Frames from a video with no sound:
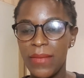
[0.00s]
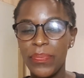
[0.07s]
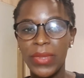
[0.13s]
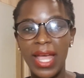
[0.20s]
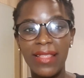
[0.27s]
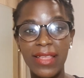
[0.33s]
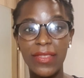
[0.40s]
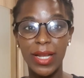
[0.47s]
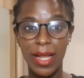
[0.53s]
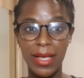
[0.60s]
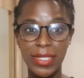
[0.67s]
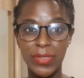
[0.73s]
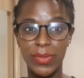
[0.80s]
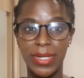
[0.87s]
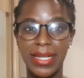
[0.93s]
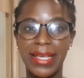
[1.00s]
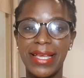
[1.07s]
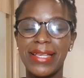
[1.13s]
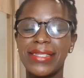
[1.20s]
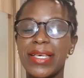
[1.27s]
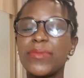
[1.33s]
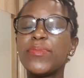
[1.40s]
And then the last one
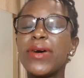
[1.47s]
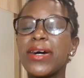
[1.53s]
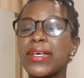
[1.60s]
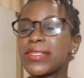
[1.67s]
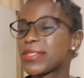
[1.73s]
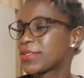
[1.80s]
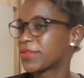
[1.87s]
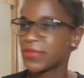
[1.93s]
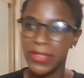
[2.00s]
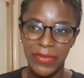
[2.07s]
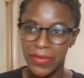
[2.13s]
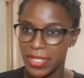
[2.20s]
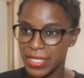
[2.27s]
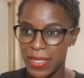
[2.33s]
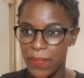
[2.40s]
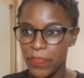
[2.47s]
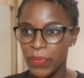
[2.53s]
is a personal favorite.